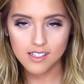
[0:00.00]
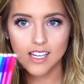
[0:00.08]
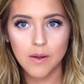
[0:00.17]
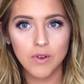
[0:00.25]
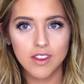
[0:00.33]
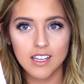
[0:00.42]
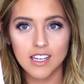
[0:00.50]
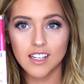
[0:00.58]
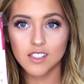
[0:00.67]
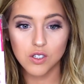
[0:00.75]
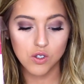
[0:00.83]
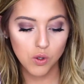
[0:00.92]
Same with
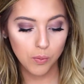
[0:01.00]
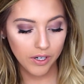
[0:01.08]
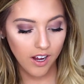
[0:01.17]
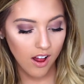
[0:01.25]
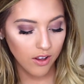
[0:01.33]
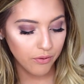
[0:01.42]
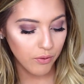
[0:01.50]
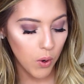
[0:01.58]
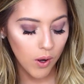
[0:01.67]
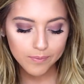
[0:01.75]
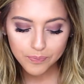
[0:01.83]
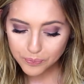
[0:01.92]
these, super
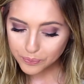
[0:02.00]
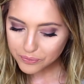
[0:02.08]
colorful.